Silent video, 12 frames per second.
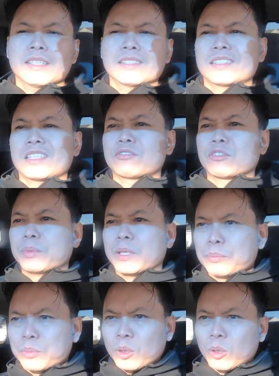Several
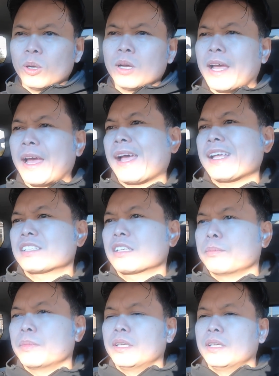people
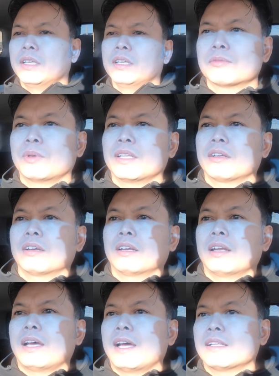asking me whether or
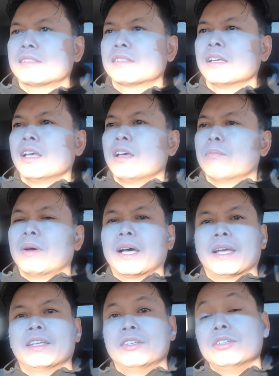not
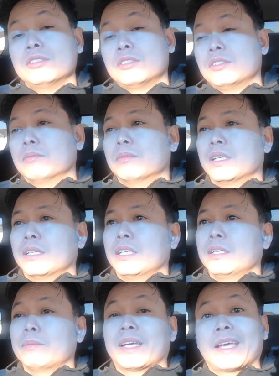my YouTube
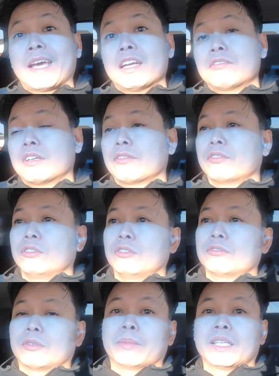money, my ad revenue
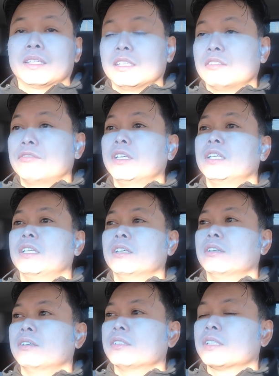for making these
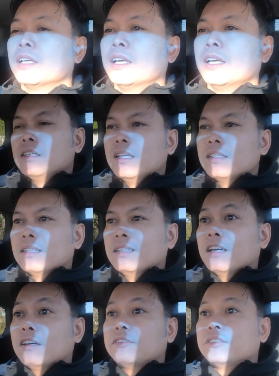videos, is
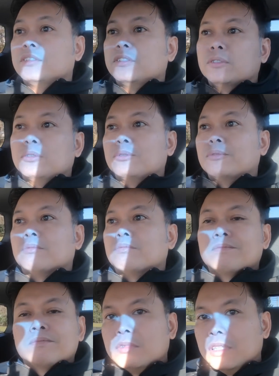enough
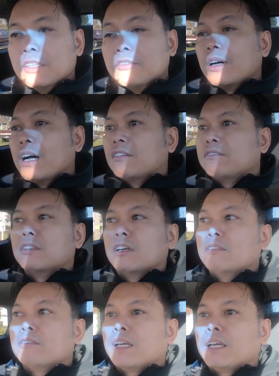to live off
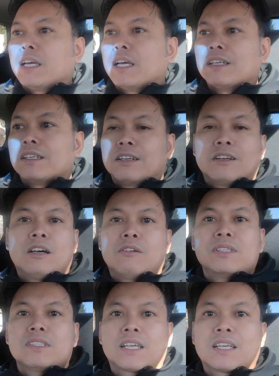of, and you know, I wish I